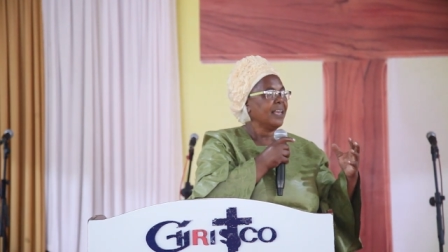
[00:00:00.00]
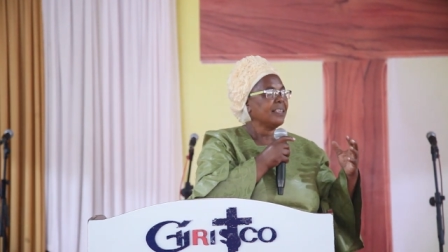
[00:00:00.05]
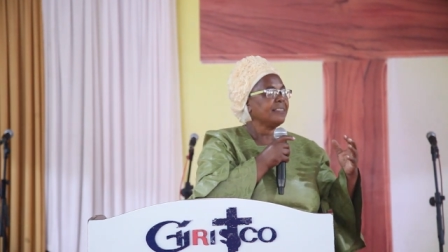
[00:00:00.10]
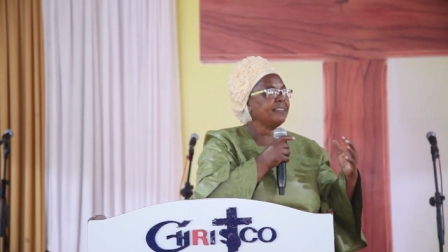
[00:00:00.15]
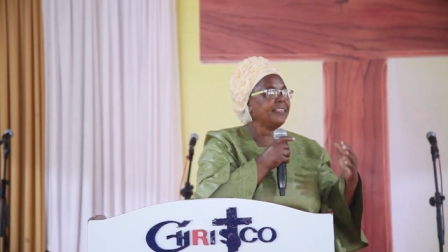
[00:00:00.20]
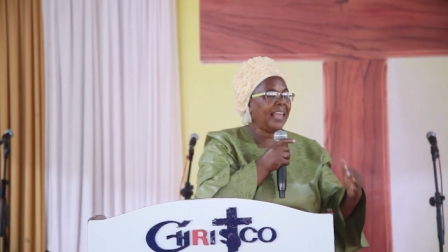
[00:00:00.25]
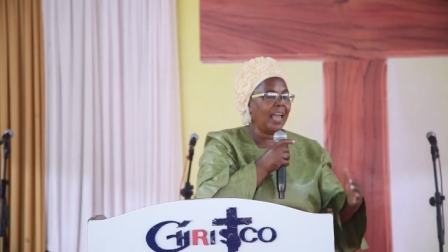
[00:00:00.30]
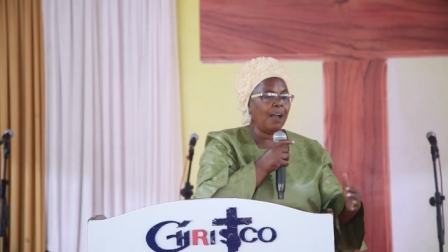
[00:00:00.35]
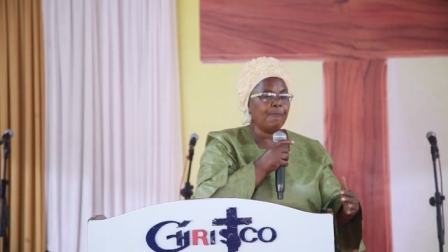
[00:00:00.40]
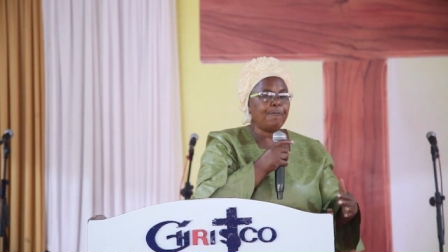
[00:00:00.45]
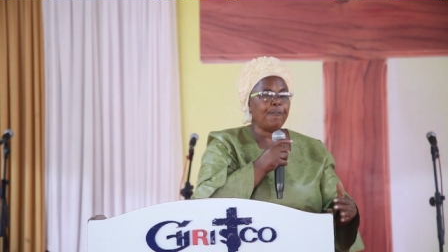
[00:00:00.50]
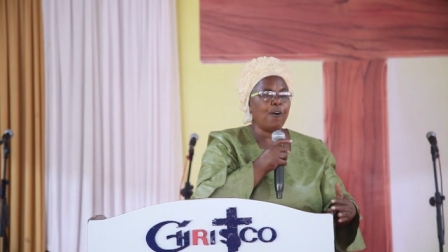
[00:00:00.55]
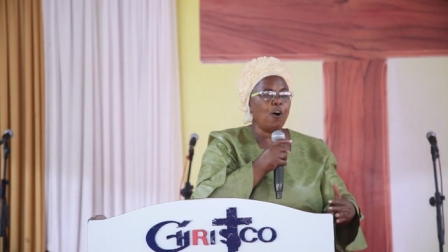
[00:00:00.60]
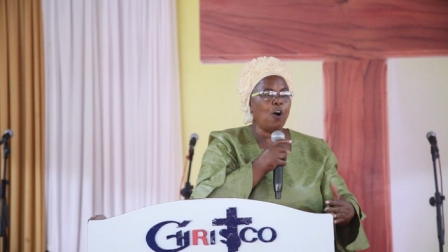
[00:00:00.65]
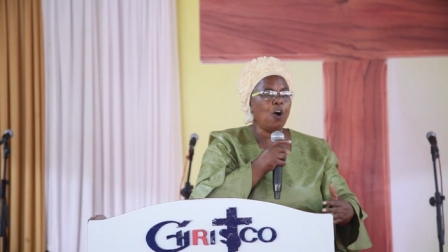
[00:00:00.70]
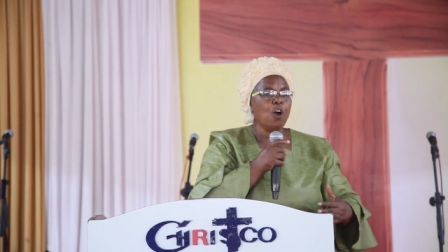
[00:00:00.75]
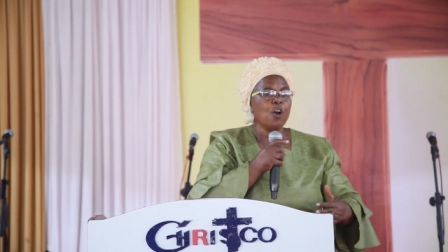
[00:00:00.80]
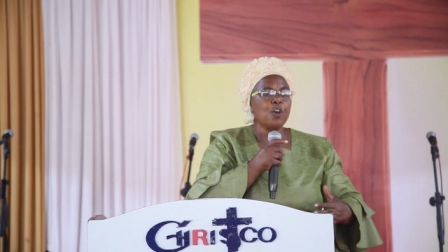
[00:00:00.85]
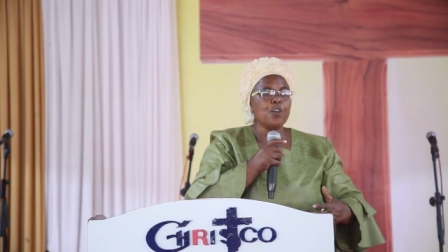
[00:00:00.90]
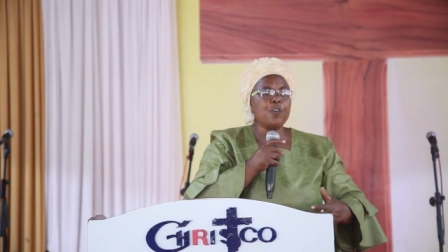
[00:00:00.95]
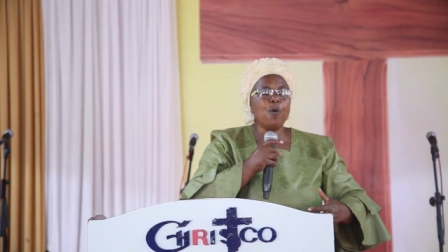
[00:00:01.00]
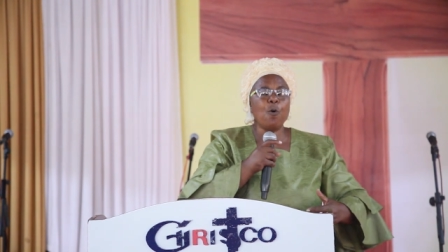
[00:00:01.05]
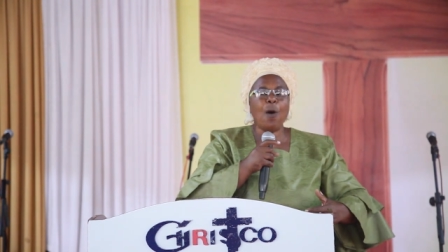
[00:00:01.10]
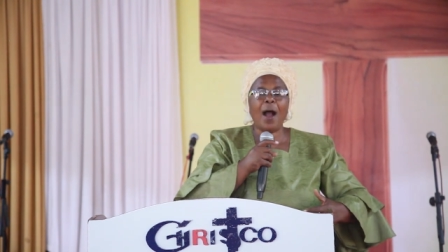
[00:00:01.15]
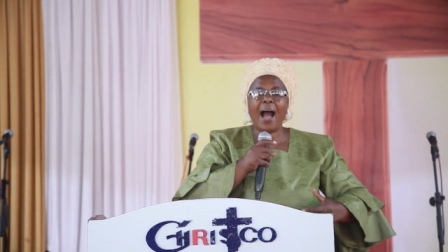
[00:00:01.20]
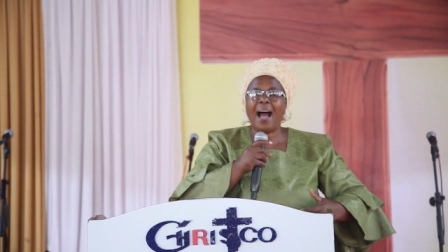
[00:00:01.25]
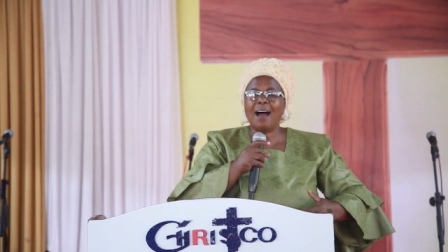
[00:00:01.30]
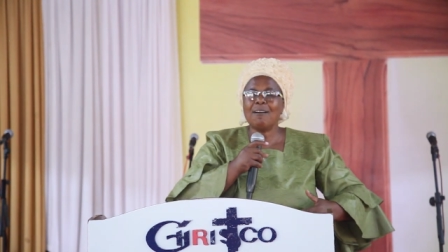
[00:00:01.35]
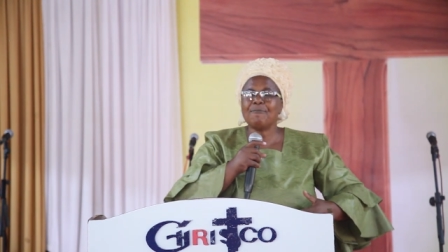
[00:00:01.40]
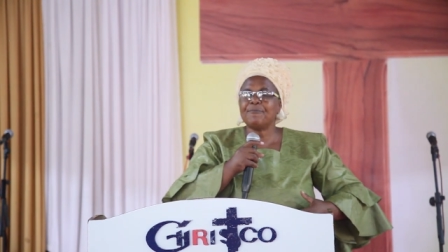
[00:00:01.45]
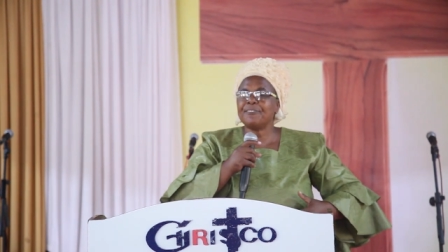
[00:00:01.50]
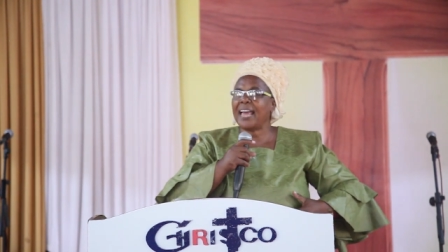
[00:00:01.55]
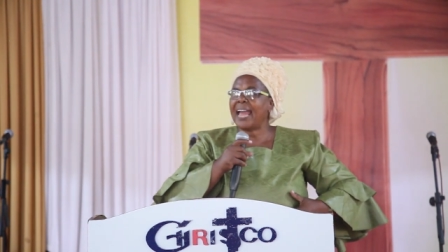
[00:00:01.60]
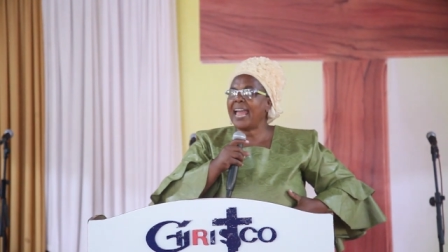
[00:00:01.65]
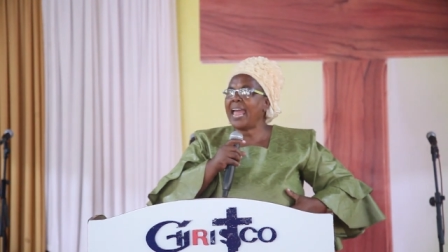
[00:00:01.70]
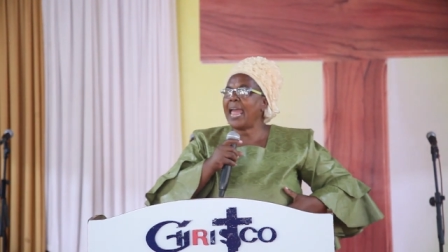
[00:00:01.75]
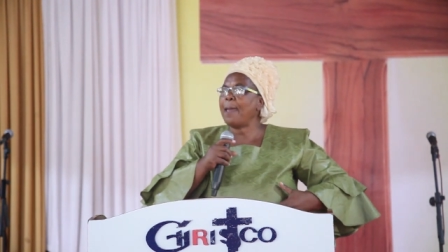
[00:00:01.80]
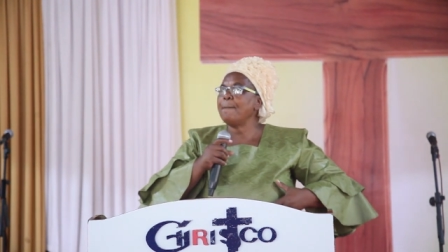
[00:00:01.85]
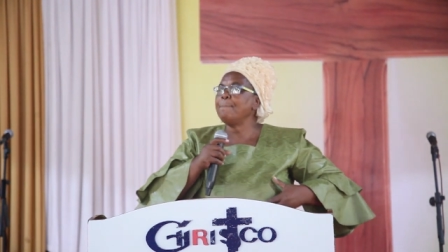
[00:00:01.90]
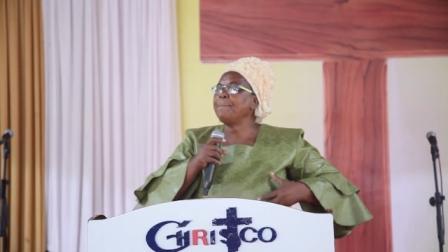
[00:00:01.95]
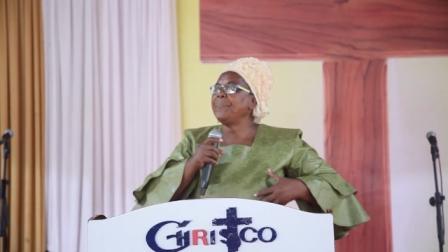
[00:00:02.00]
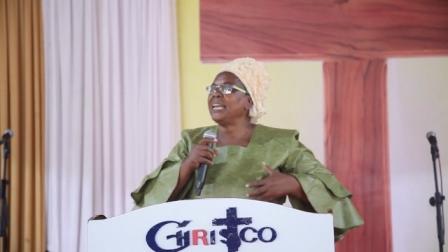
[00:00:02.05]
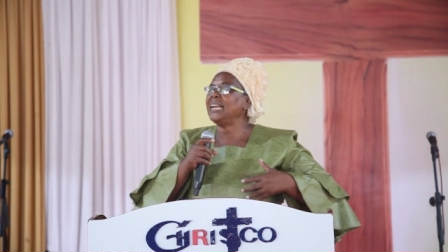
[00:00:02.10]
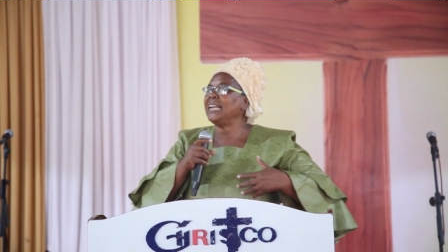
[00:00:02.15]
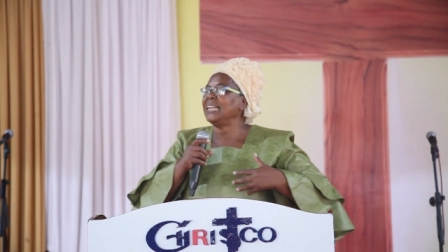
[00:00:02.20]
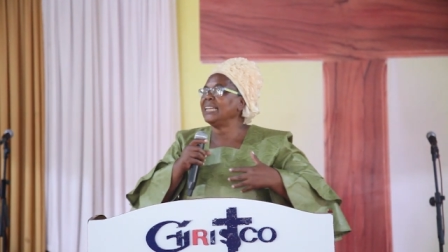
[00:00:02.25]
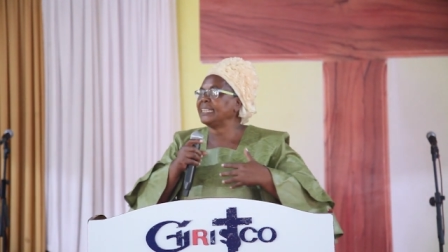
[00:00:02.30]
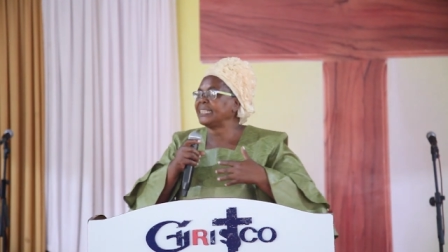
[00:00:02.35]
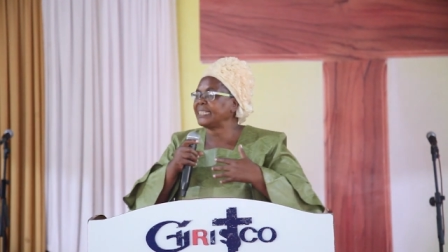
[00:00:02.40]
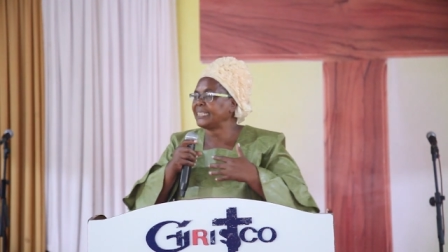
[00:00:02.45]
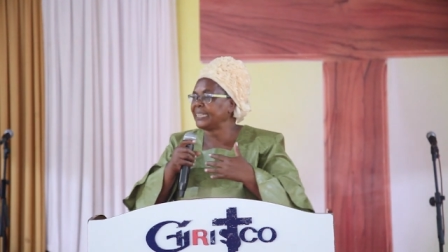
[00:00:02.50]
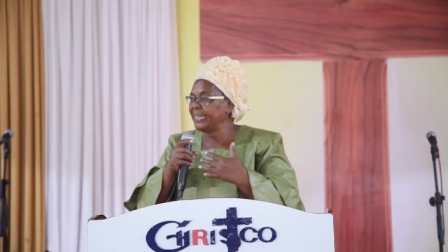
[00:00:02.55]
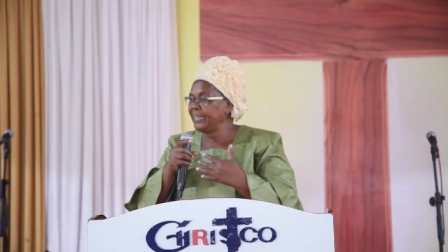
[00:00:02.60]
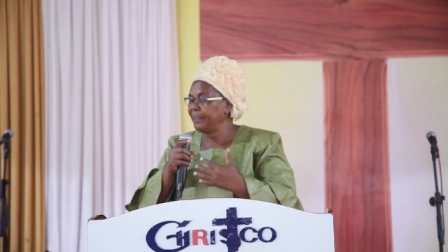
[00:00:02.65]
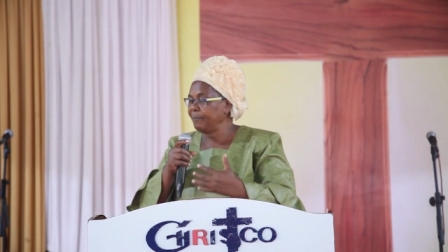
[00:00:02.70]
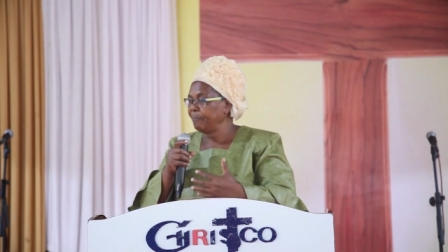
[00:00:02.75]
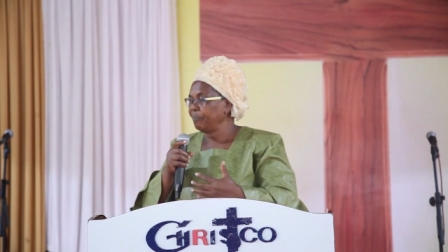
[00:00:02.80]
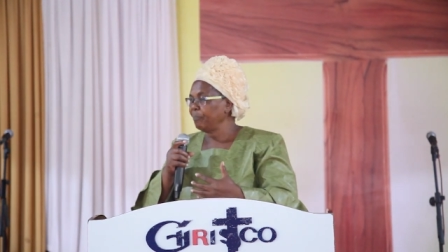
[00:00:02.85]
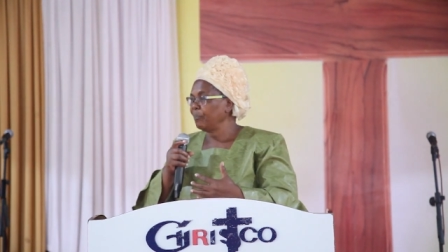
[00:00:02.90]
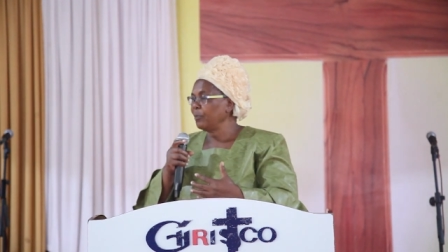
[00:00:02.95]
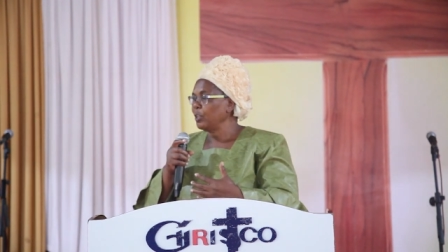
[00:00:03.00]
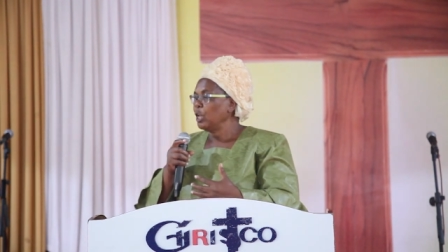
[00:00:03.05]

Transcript: Therefore, you have the ability